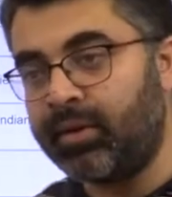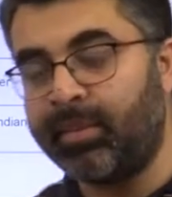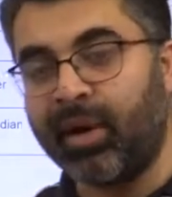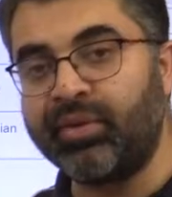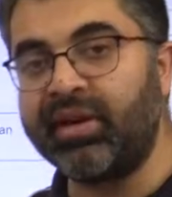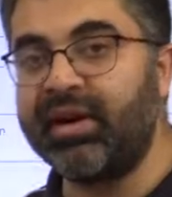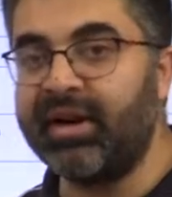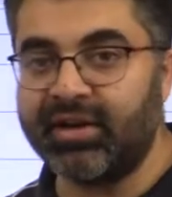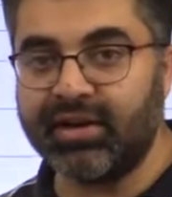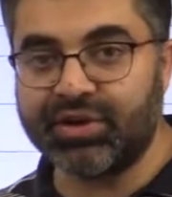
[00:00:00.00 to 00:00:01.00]
boundary
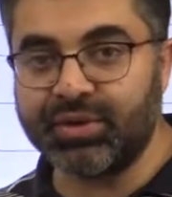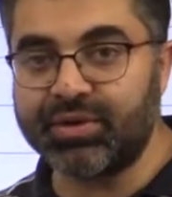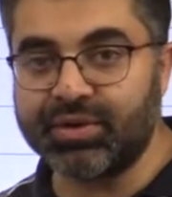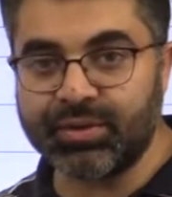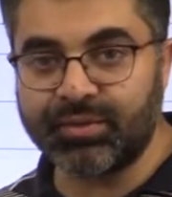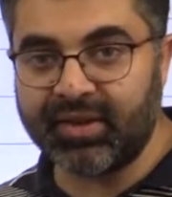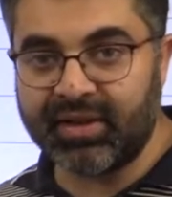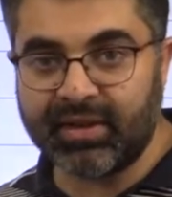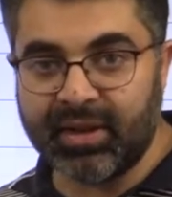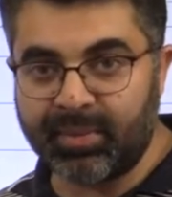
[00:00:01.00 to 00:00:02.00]
related issues
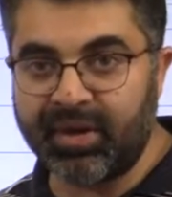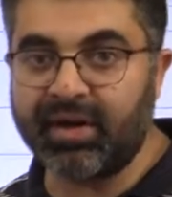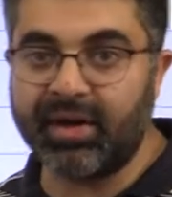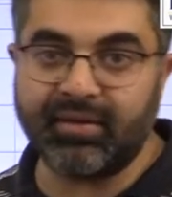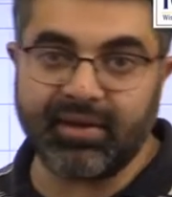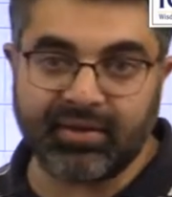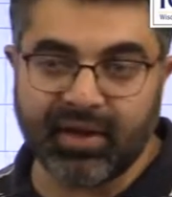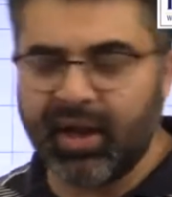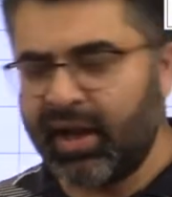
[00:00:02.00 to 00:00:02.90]
with neighboring countries.